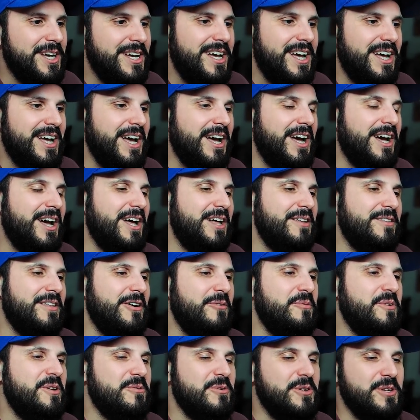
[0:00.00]
That
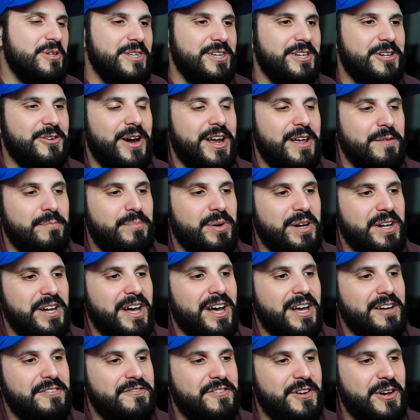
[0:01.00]
would be really great.
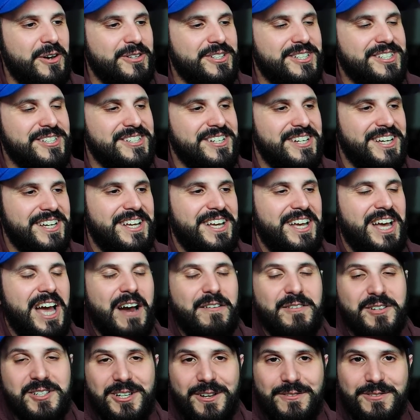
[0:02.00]
But folks,
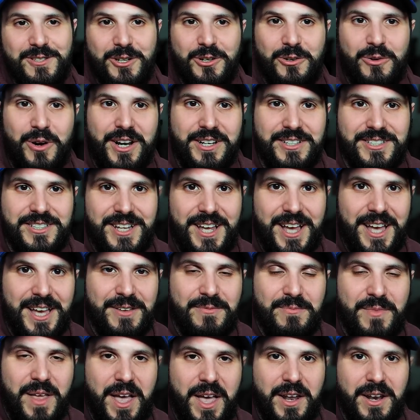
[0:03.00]
have yourselves a great day,
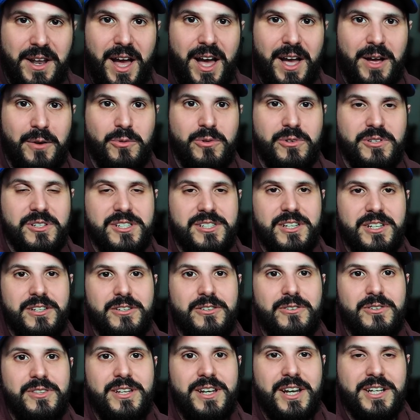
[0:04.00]
and I will see
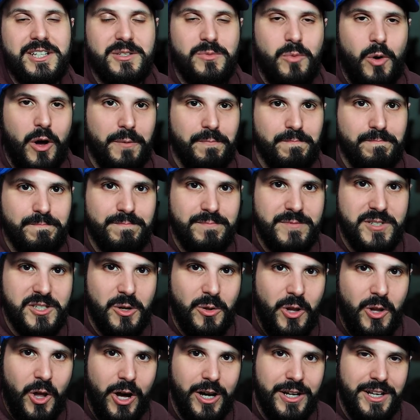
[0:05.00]
you in the next one. So
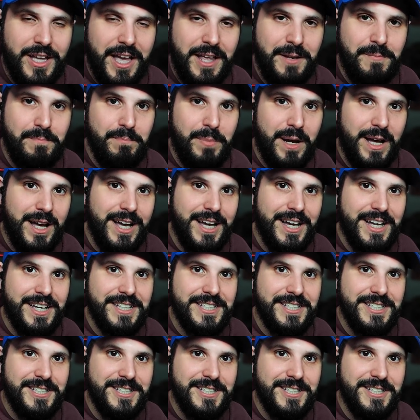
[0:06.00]
long, and bye.